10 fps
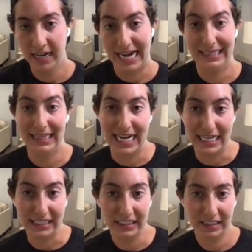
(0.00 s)
and
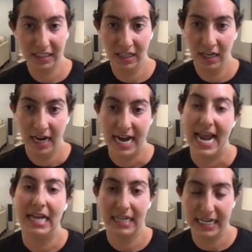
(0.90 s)
latest
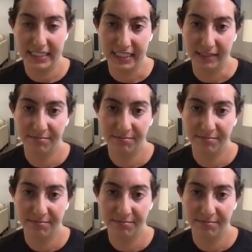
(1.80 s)
and ID.